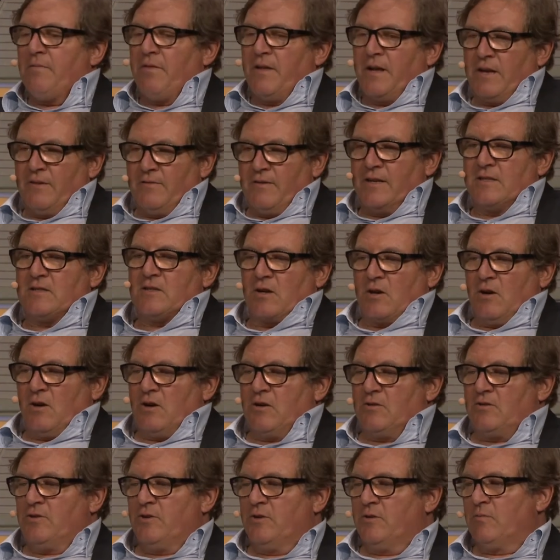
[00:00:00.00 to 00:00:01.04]
think of it as a
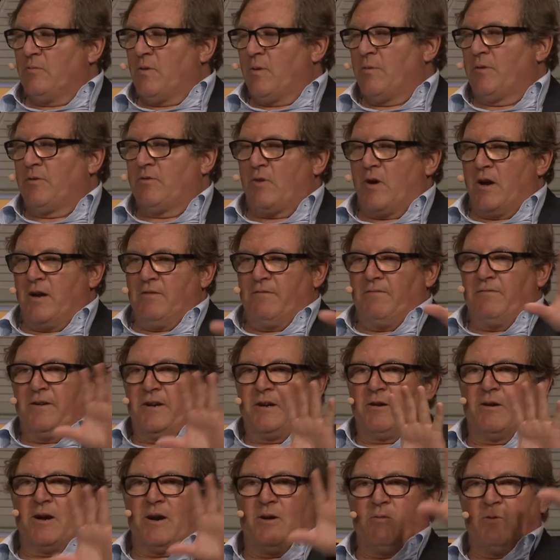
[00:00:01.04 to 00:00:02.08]
cartoon where we're trying to
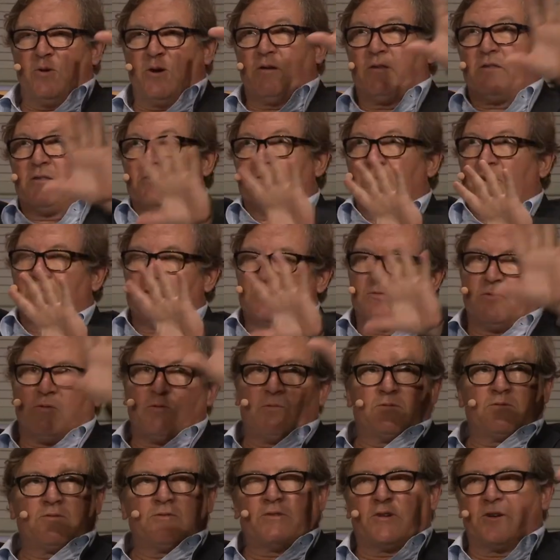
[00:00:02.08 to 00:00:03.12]
figure out where the
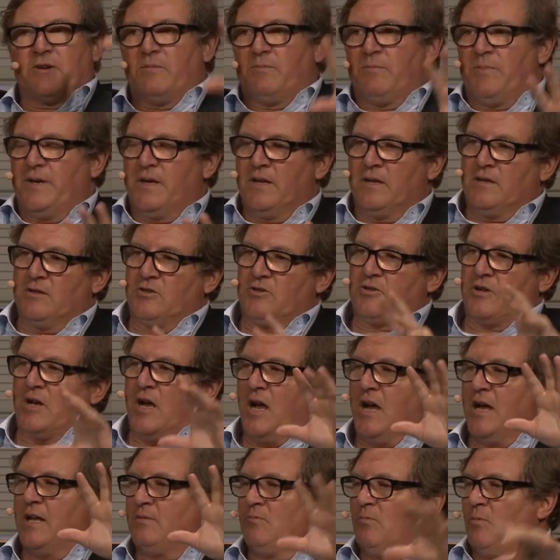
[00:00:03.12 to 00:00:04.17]
transformers are going to be in a
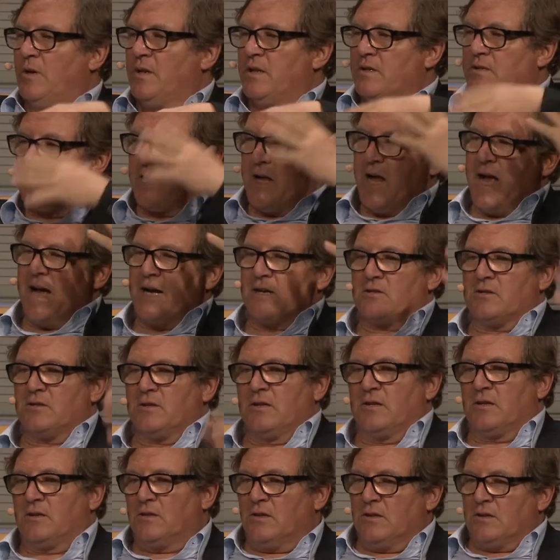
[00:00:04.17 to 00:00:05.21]
shot and what is the action
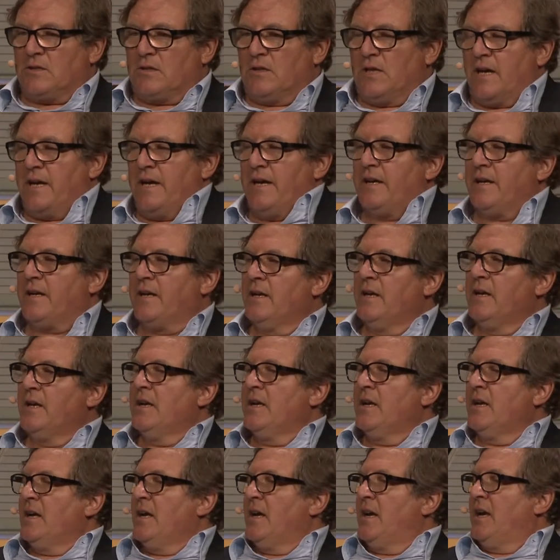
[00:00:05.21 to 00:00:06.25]
going to look like.
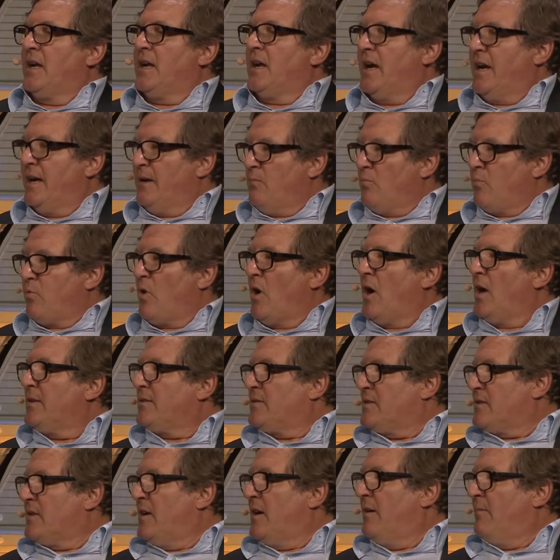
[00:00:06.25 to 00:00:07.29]
And I had brought
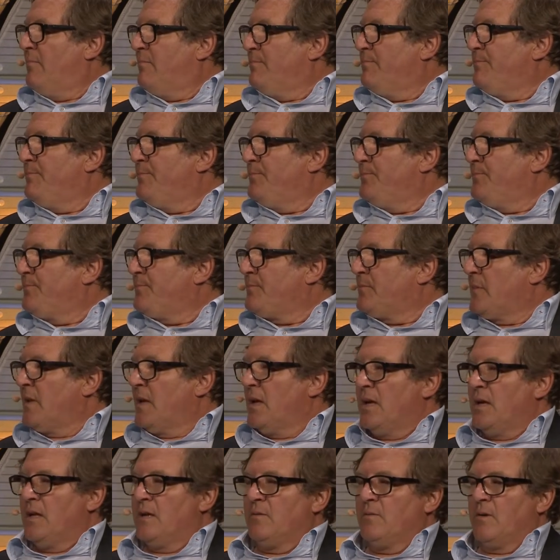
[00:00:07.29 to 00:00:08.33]
some,
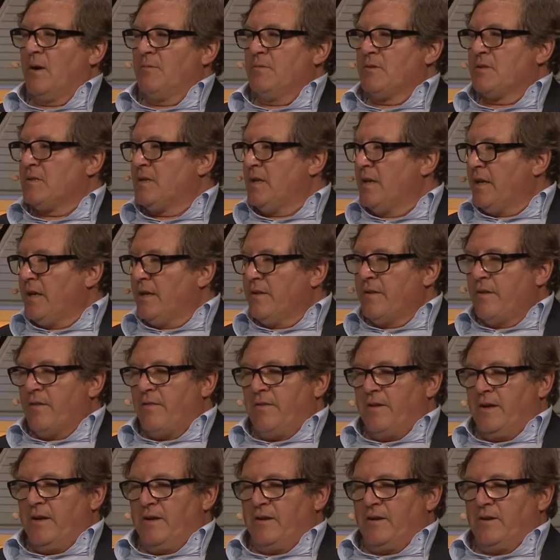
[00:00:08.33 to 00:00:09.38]
and I was sitting in the
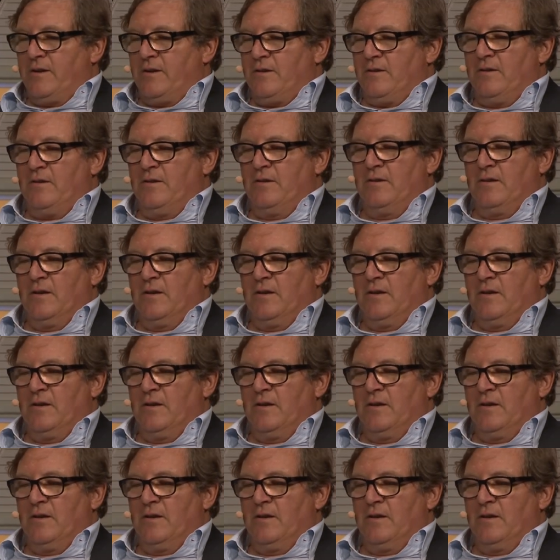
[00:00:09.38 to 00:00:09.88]
theater